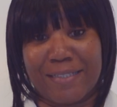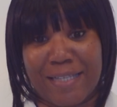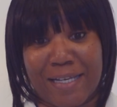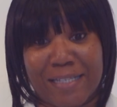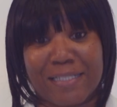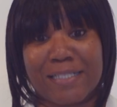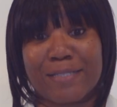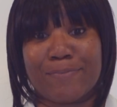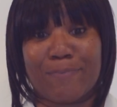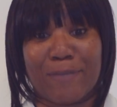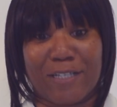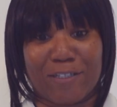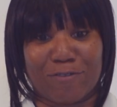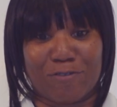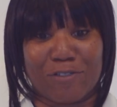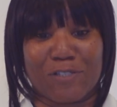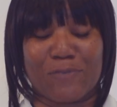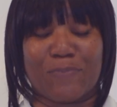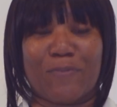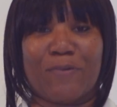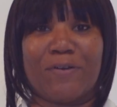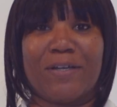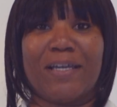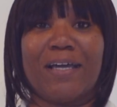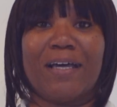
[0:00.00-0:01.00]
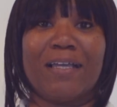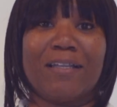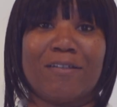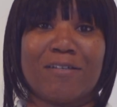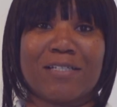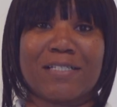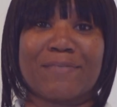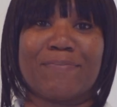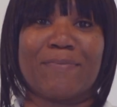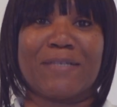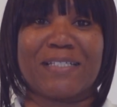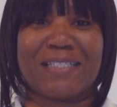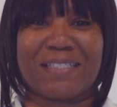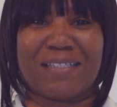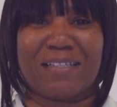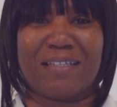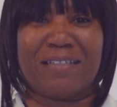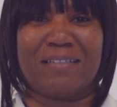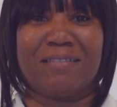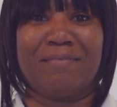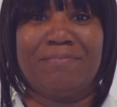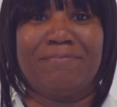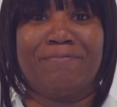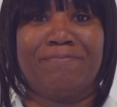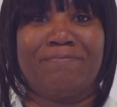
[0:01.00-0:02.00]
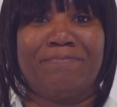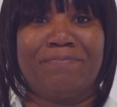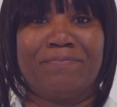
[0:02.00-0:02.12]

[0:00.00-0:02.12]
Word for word: That's my lowest point. I lost my son